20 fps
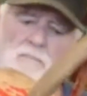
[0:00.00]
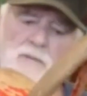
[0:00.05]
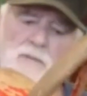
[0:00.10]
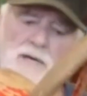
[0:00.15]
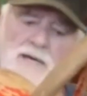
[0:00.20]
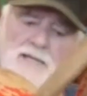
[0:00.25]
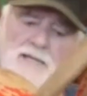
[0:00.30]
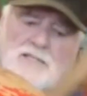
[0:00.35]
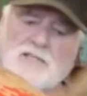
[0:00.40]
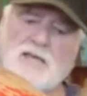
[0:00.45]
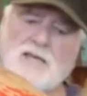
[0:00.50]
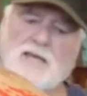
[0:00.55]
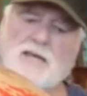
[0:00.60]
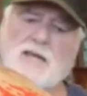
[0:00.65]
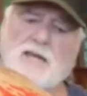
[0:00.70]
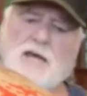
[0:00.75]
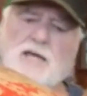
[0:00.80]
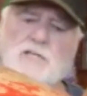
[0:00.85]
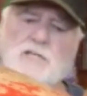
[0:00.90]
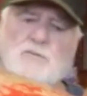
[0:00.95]
But it's
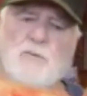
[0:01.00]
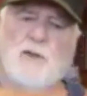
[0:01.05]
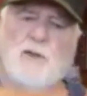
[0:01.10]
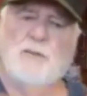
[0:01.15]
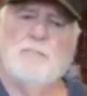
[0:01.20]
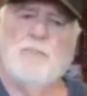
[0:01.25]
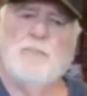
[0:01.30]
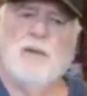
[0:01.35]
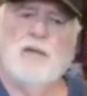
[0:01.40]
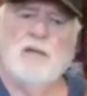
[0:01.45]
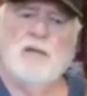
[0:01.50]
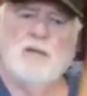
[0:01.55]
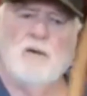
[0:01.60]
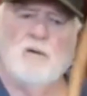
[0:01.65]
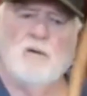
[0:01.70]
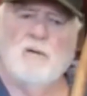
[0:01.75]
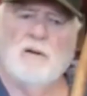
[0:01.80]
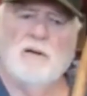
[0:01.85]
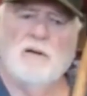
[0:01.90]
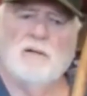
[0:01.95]
got nice red paint on